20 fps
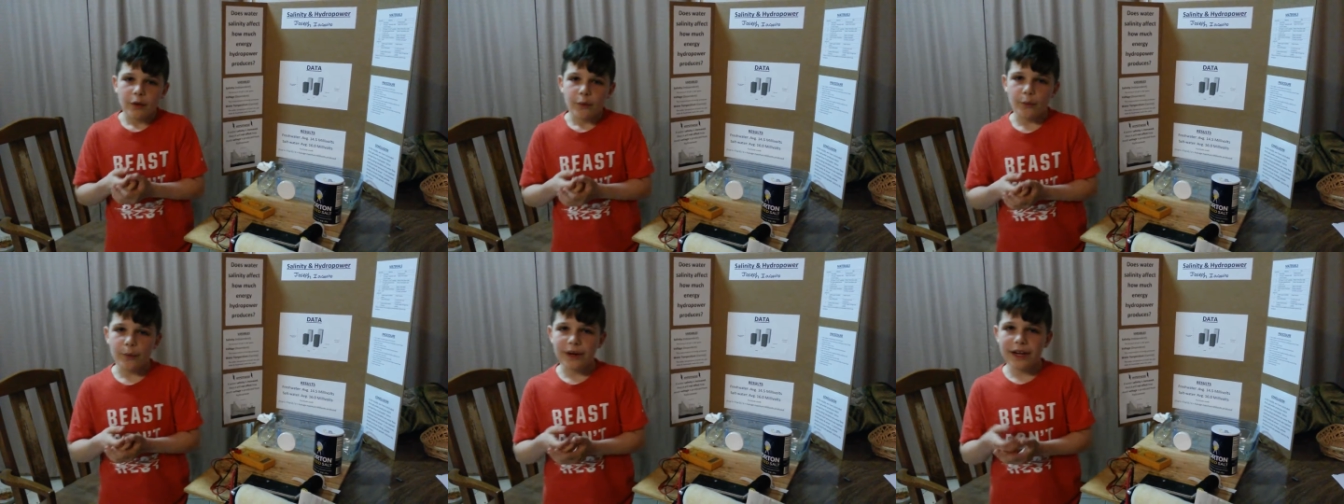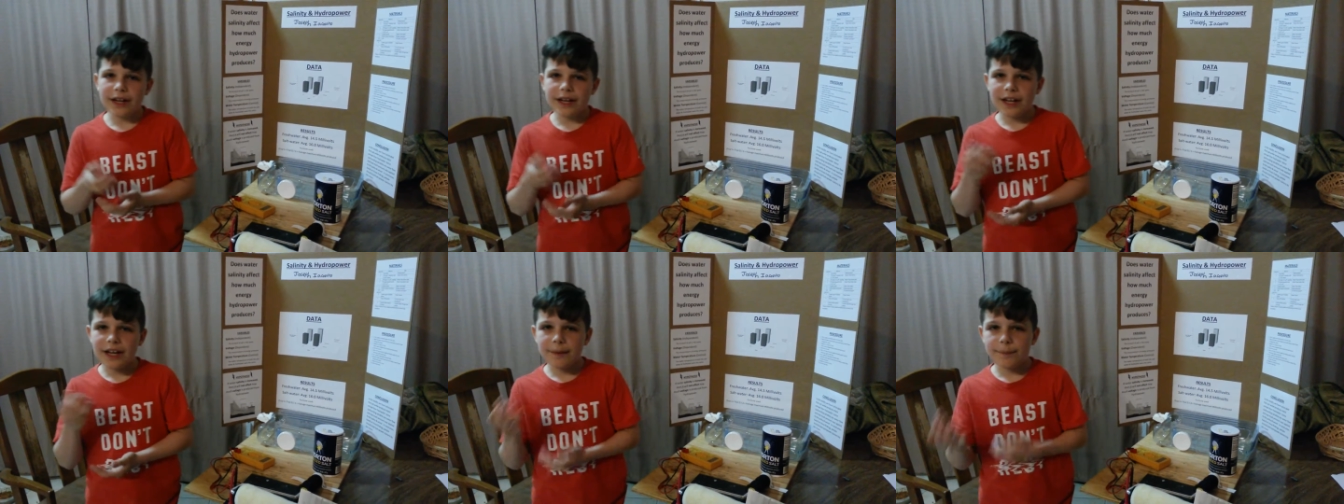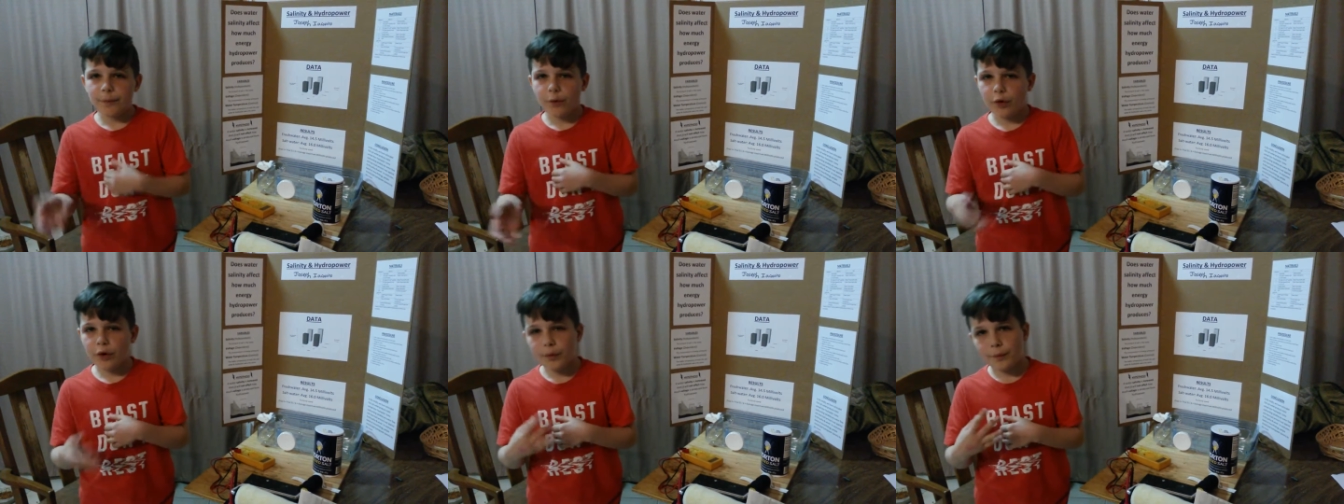We
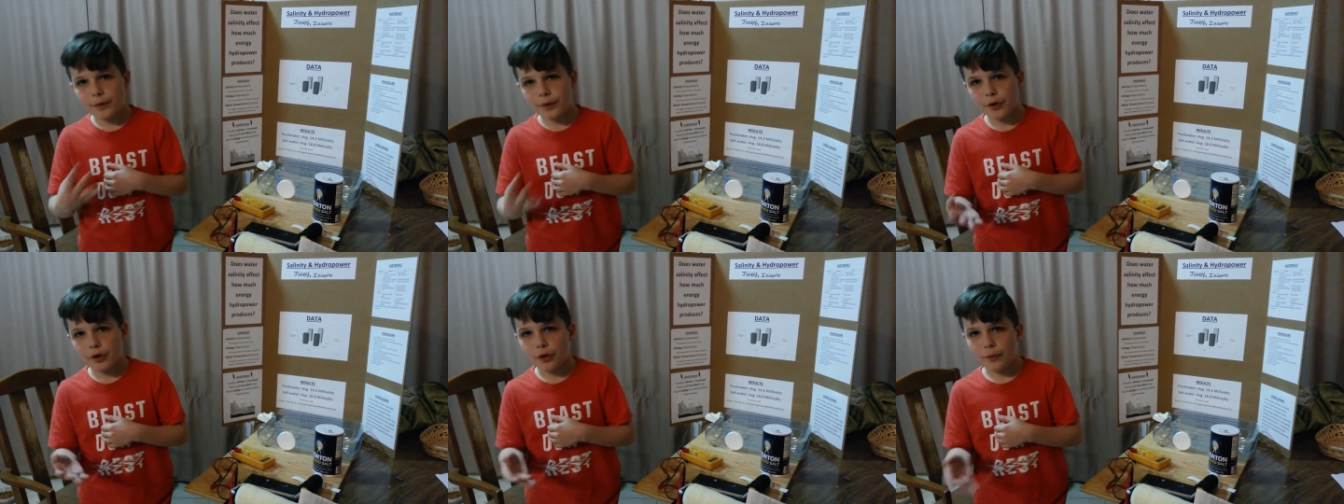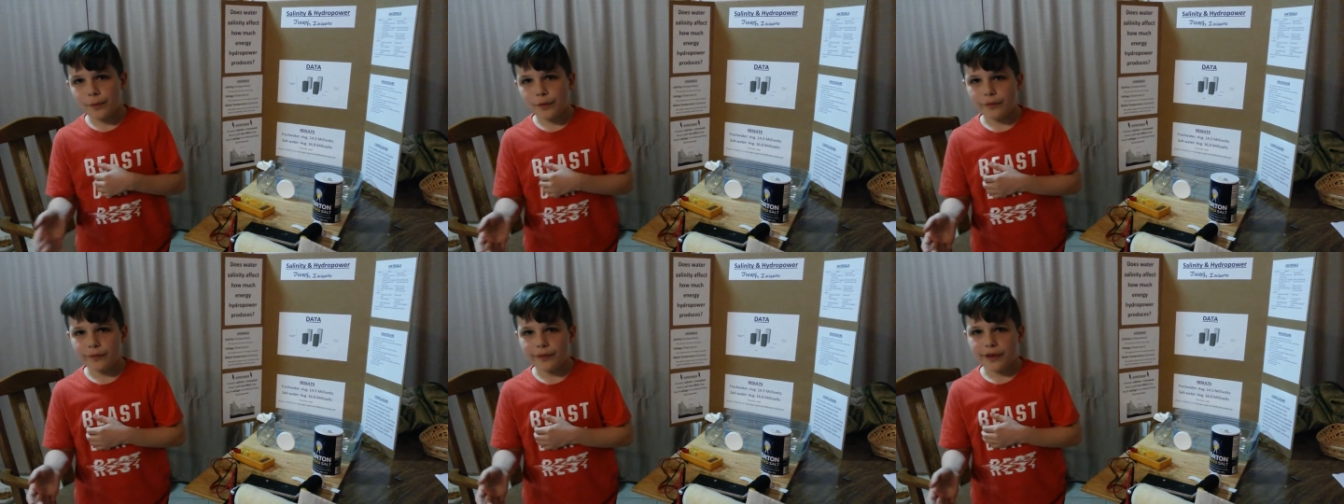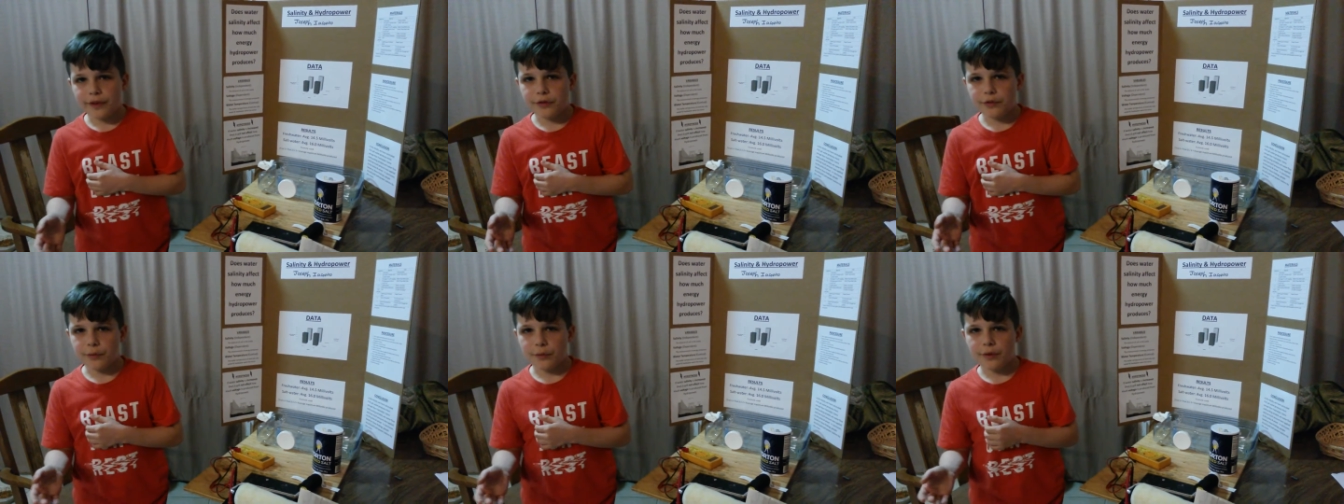need more renewable
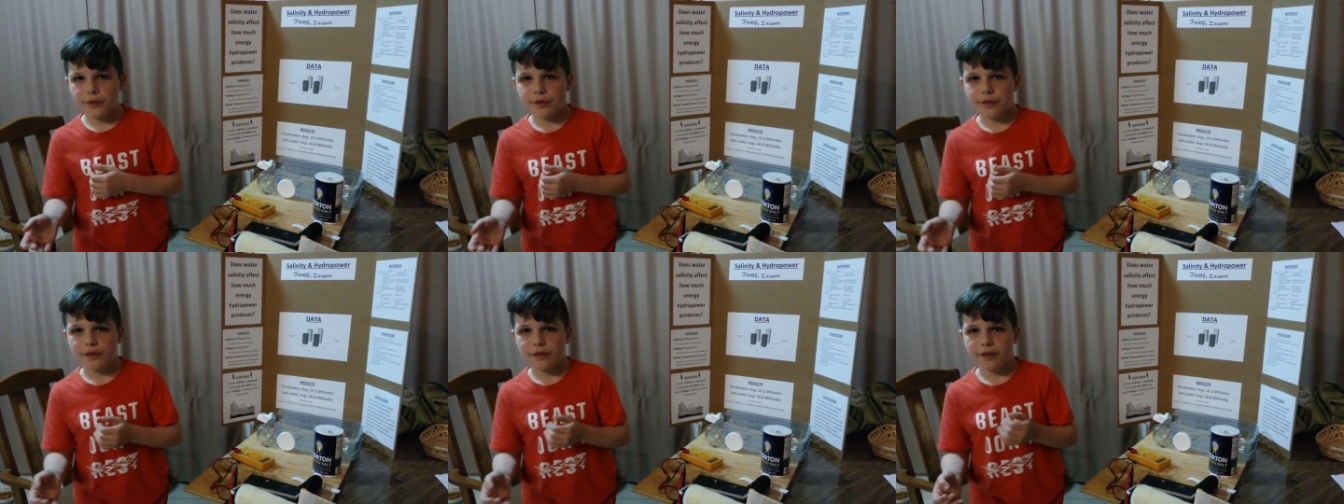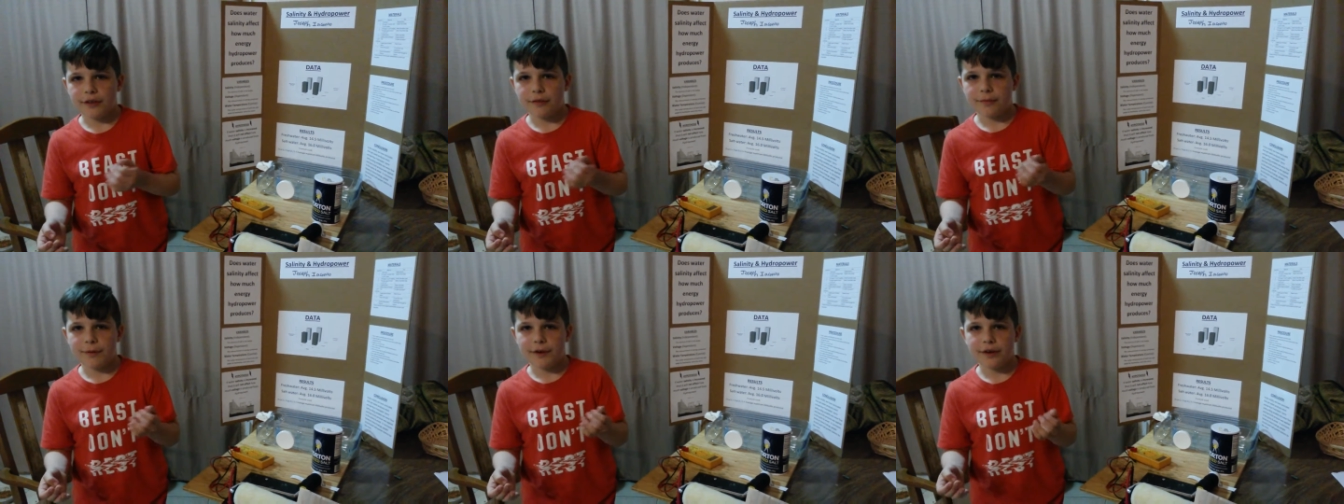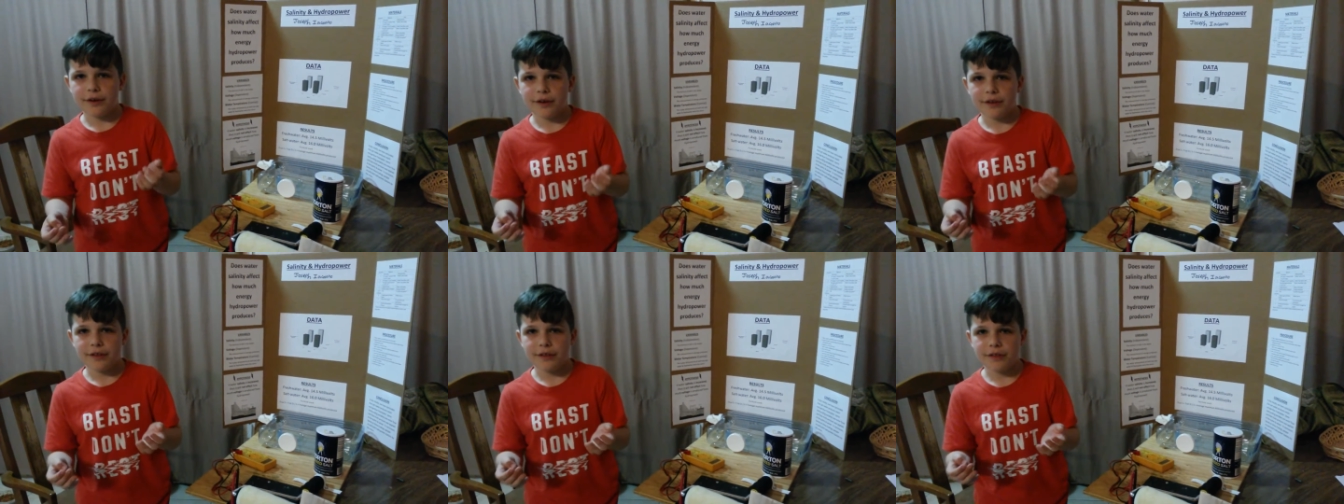resources
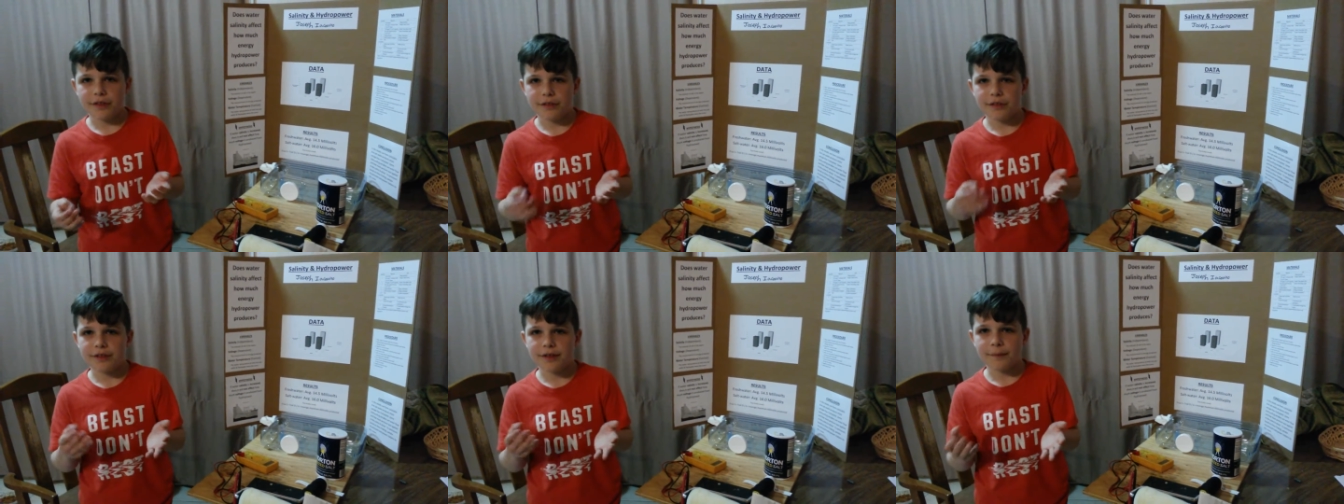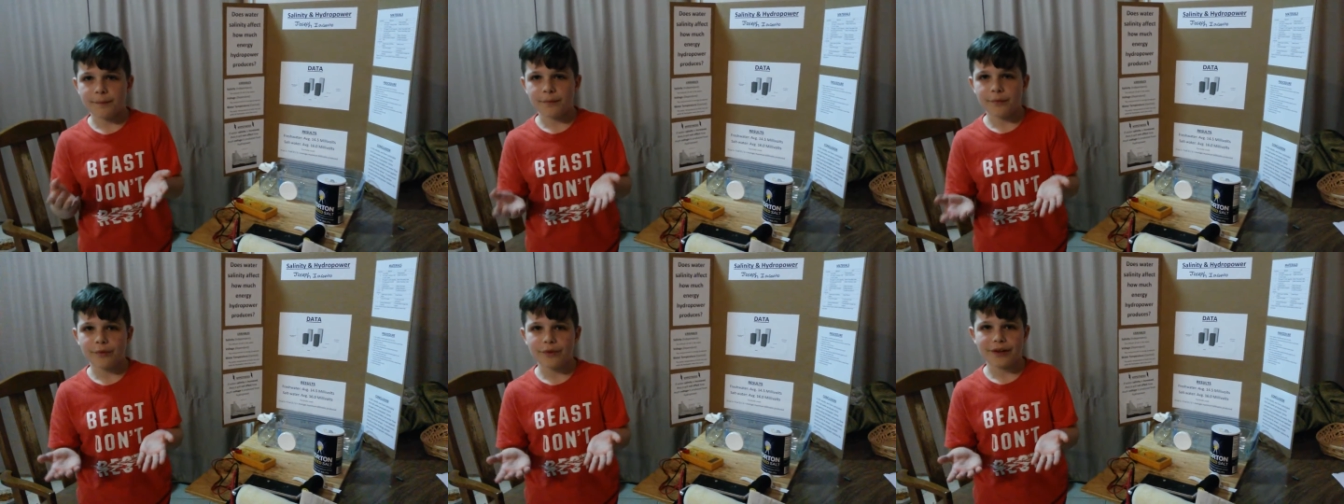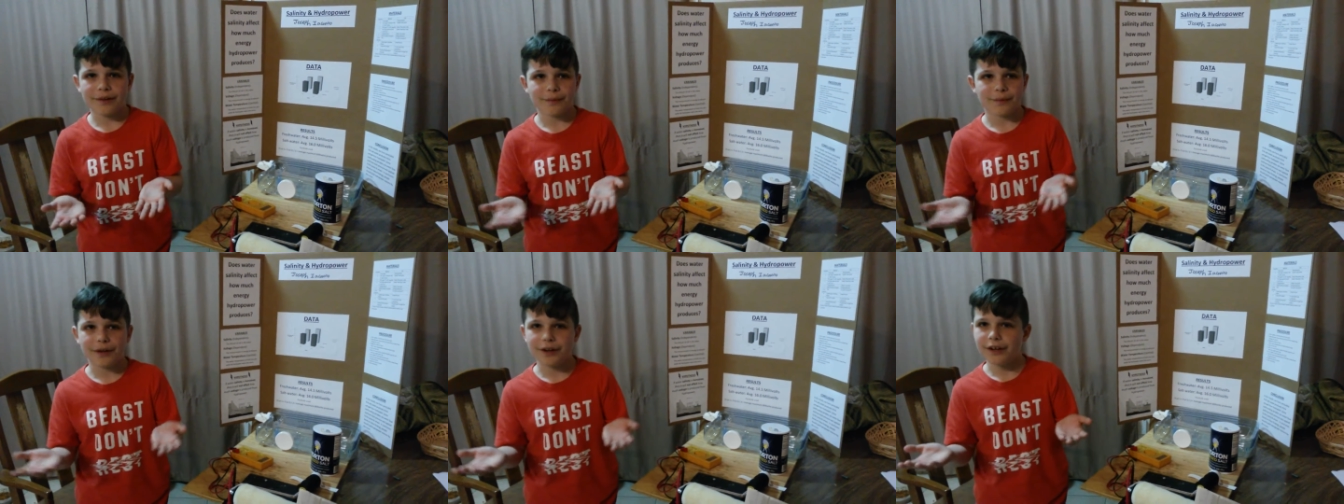because at some
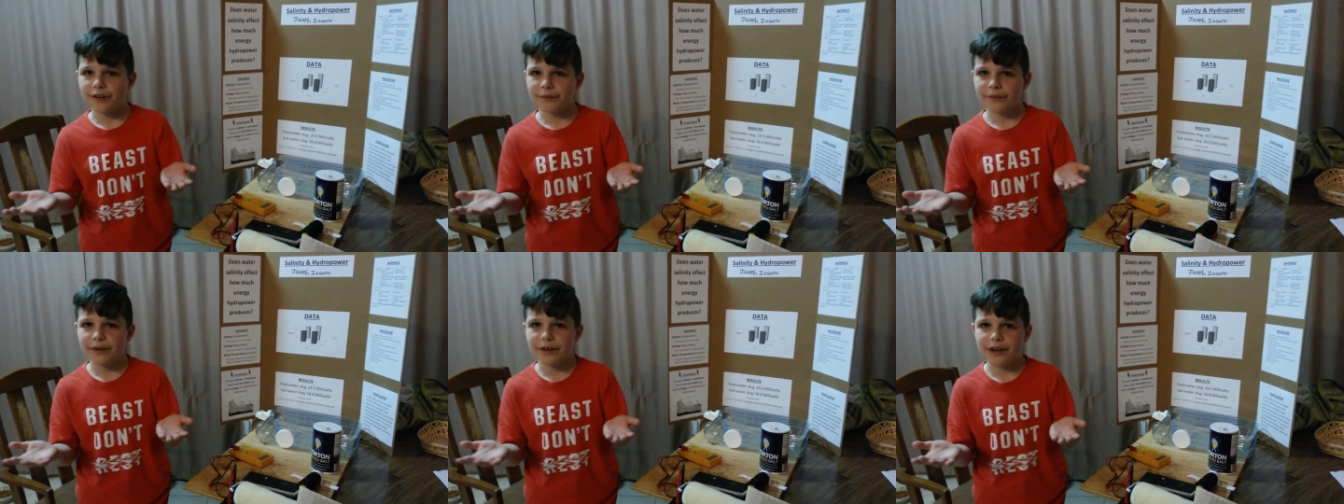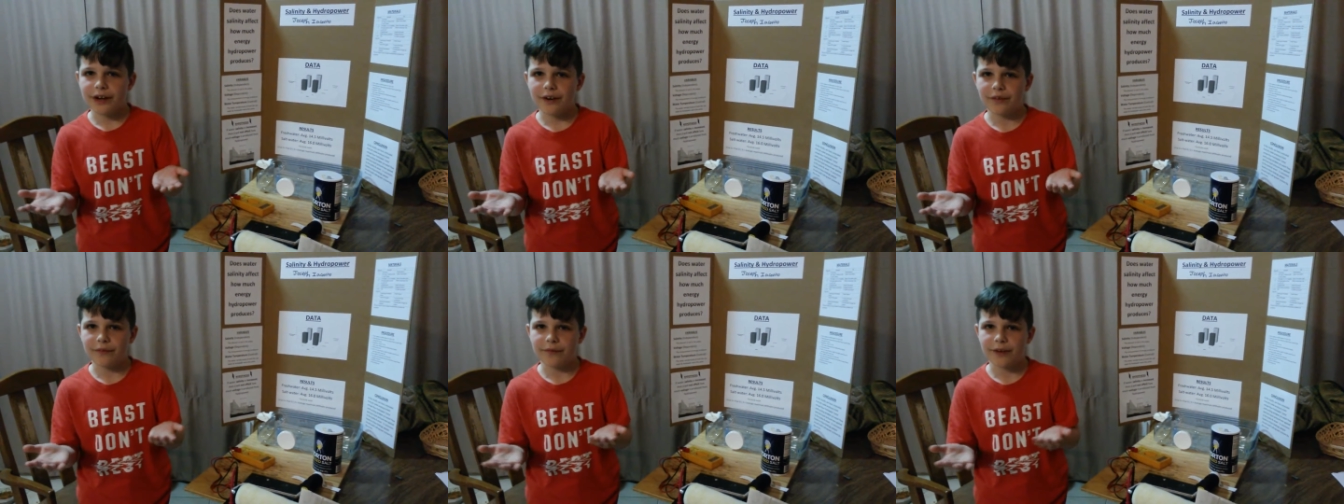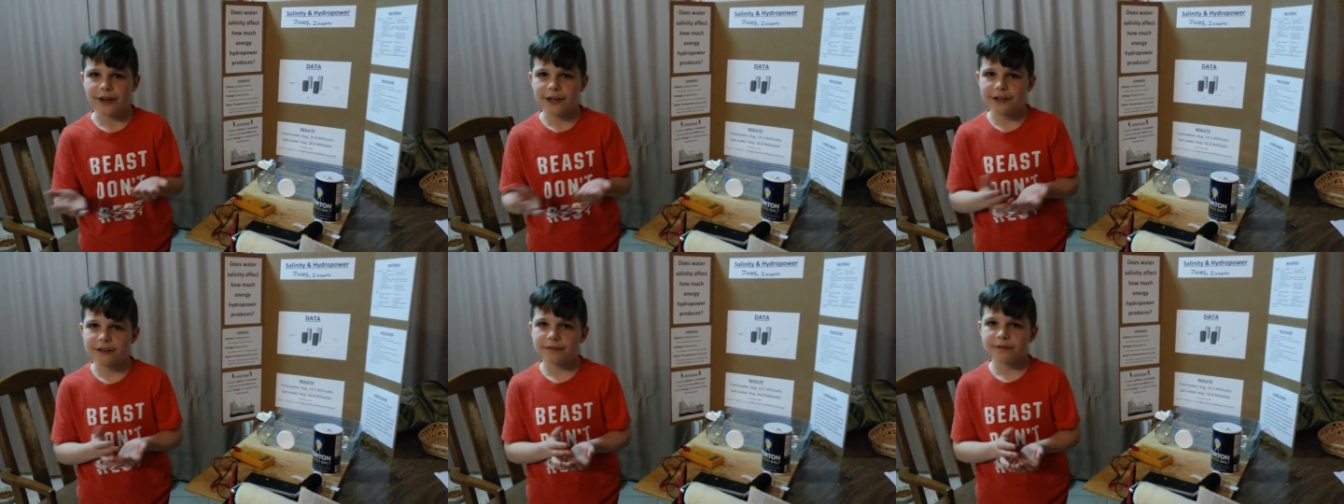point we're going to run out,
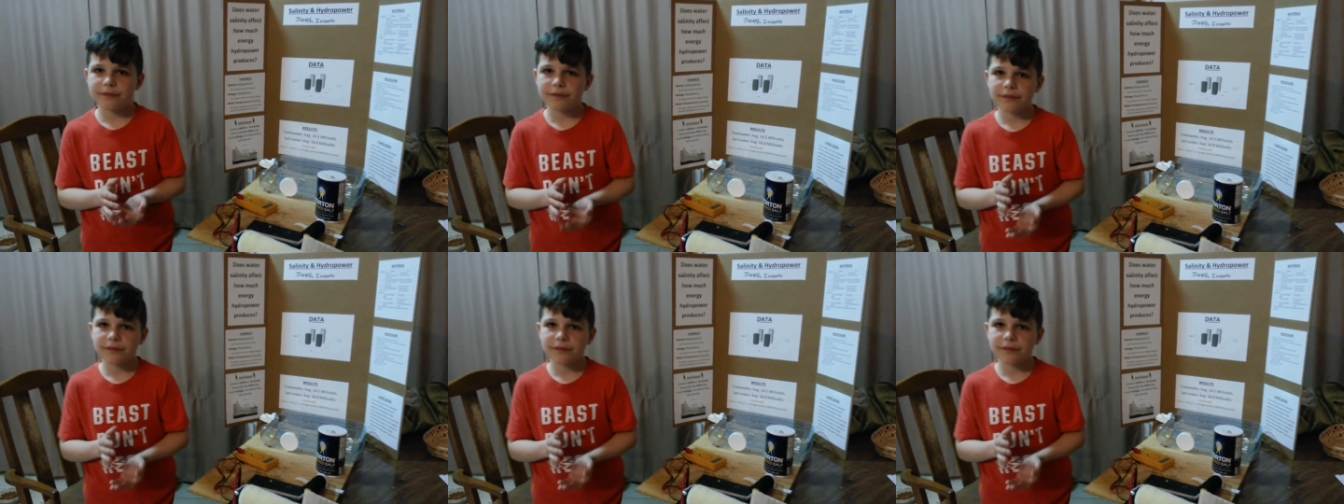right?